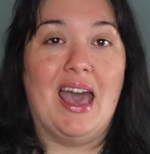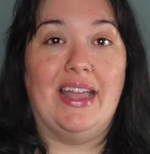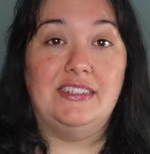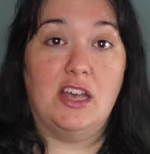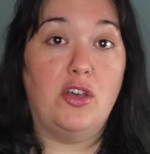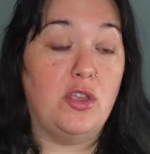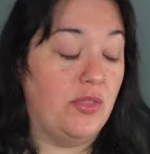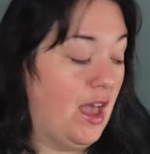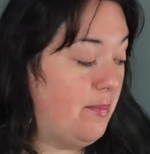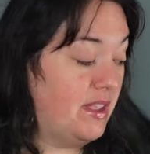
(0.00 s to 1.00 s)
I tell you
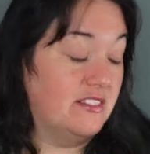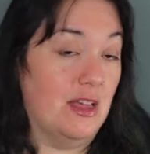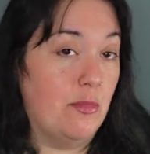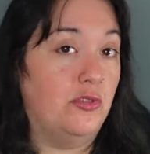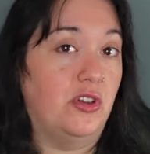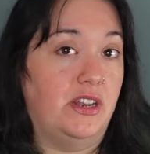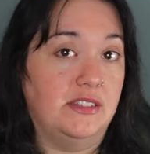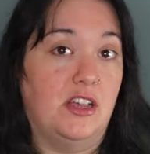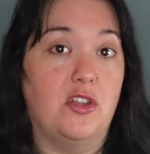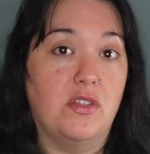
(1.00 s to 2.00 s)
that because I'm also gonna
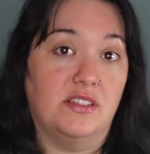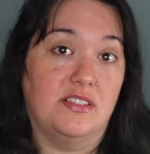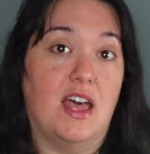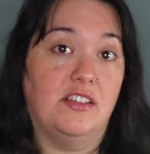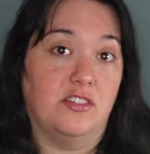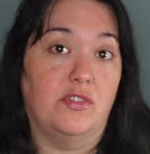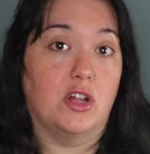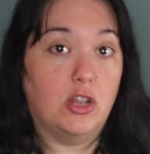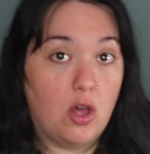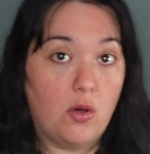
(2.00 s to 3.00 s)
tell you the size of the
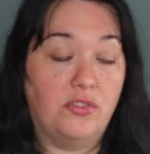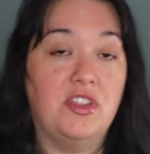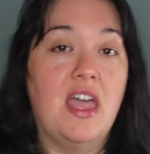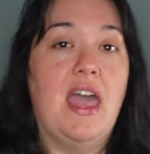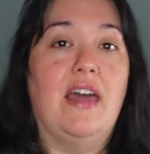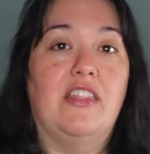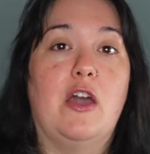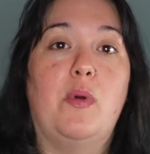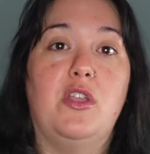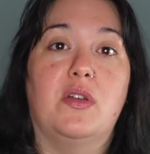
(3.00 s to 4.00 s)
clothes and
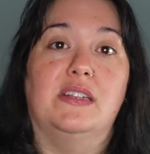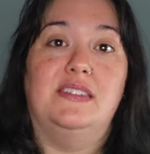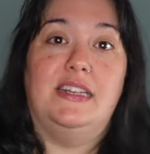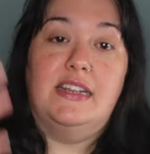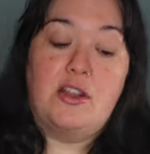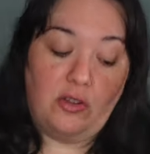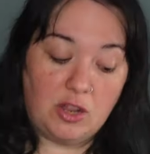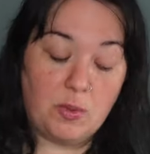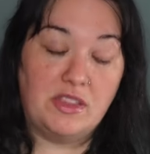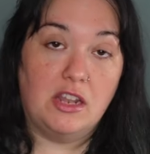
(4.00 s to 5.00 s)
that way you can see not only
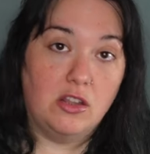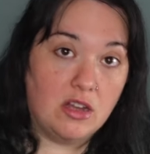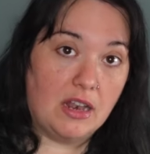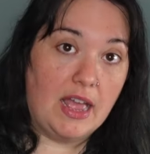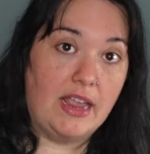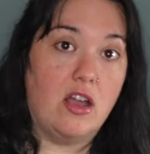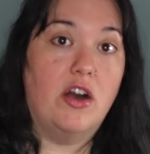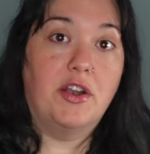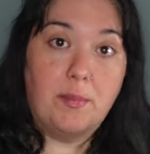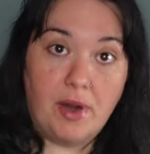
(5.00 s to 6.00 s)
what they look like
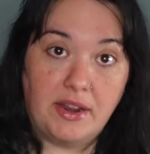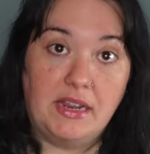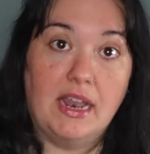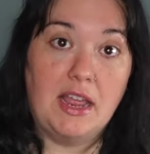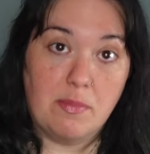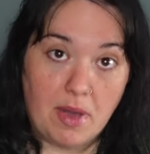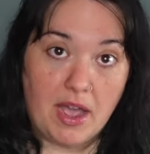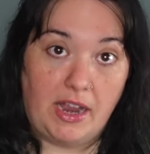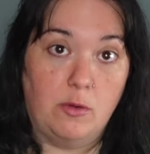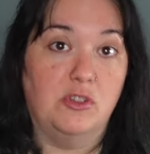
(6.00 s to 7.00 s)
on a body like
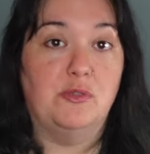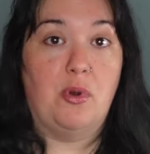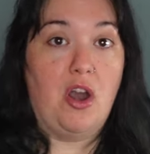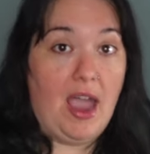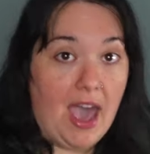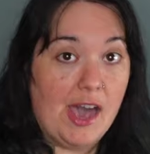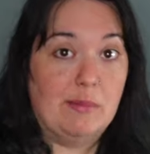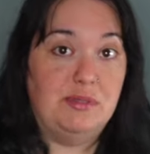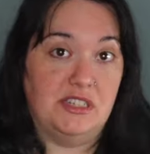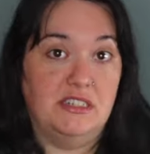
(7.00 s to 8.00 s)
mine, which
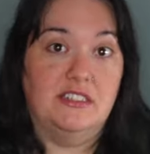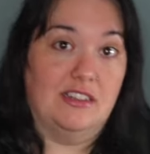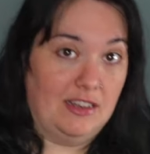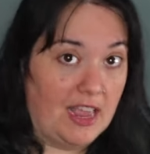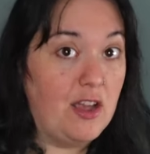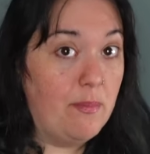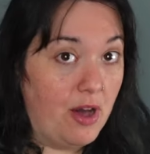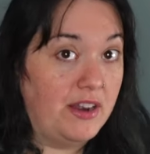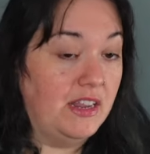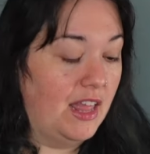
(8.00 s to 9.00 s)
perhaps is like a
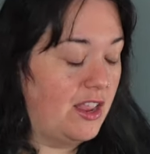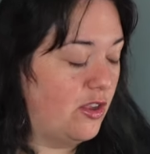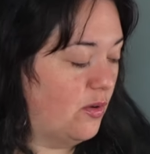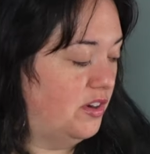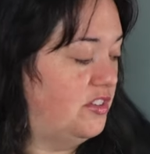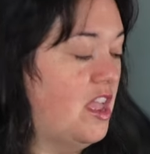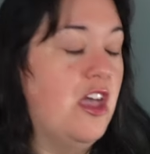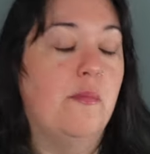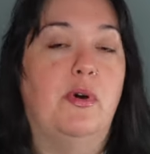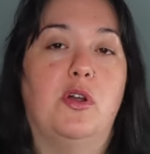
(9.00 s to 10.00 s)
body like yours,
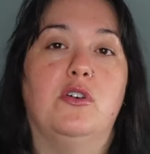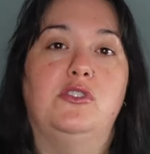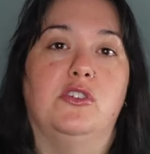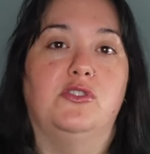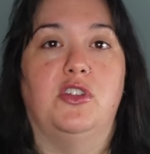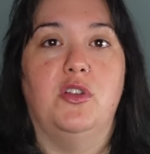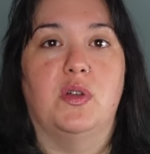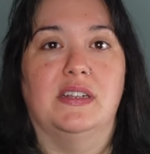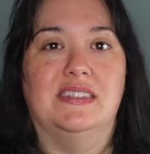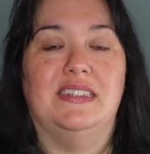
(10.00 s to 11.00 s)
but also so you
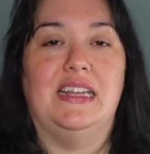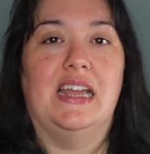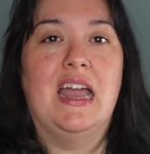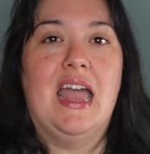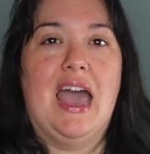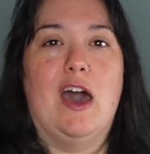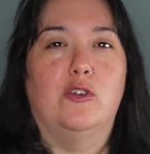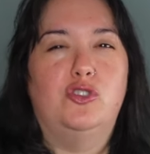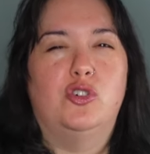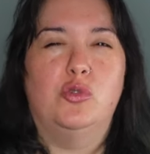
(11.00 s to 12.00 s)
can see
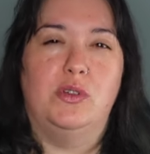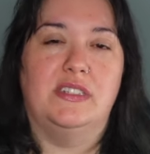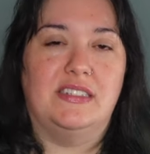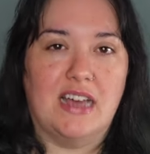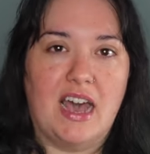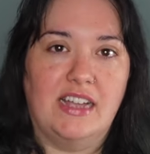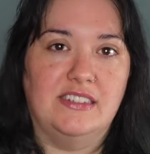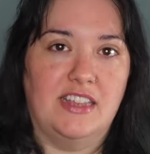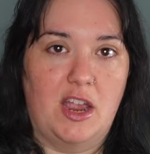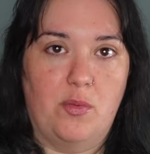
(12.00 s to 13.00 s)
how true to
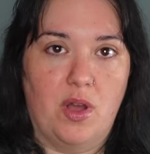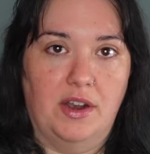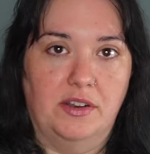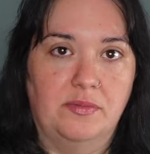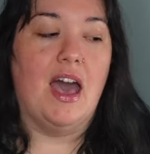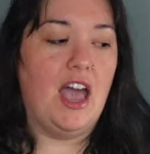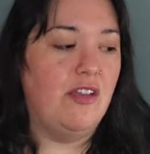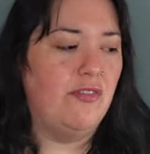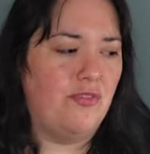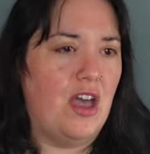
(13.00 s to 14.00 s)
size they run.
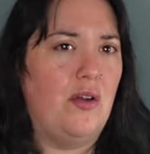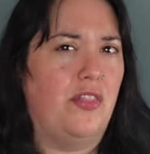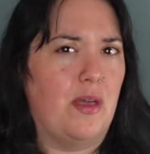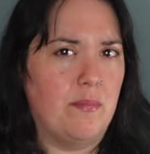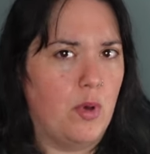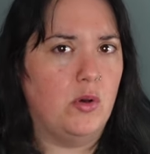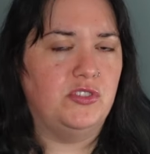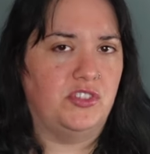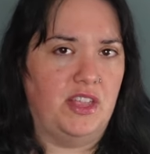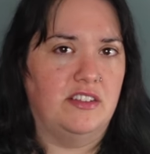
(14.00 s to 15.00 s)
I've found that
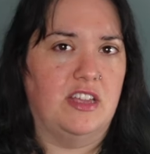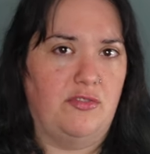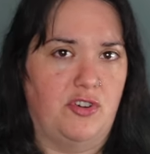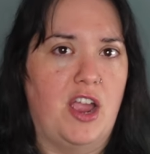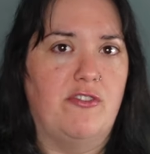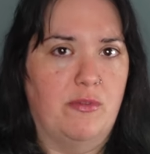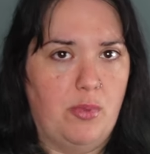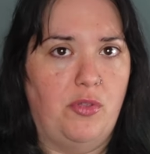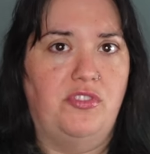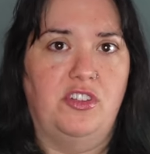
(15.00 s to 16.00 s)
most things I've tried from
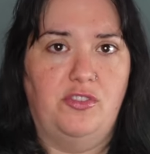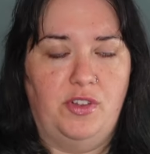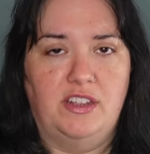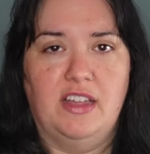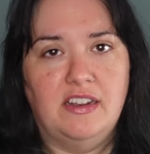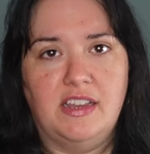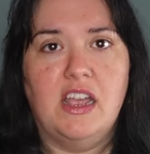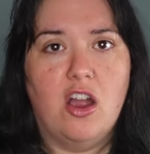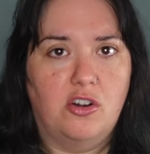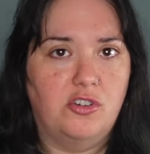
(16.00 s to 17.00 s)
both Stitch Fix and
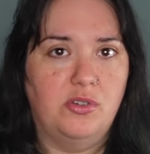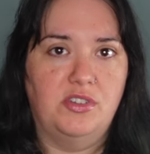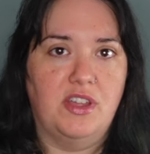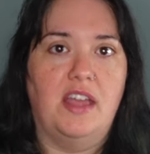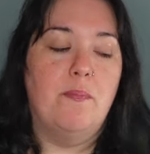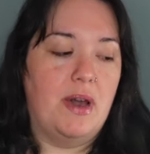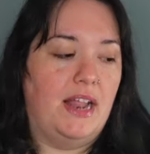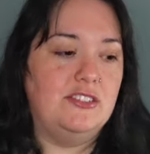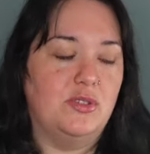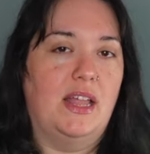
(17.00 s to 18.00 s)
Dia are true to size, but I do